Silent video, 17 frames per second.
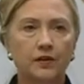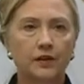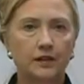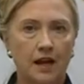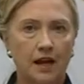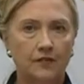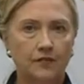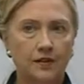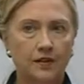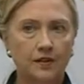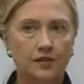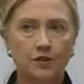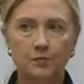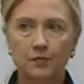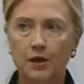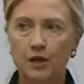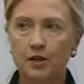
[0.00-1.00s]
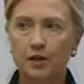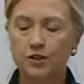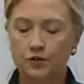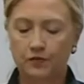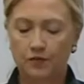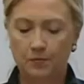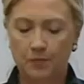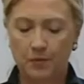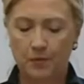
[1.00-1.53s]
Gaddafi's departure
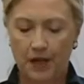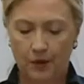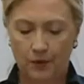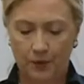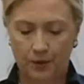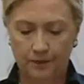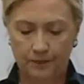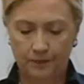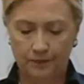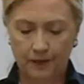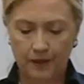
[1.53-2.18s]
from power.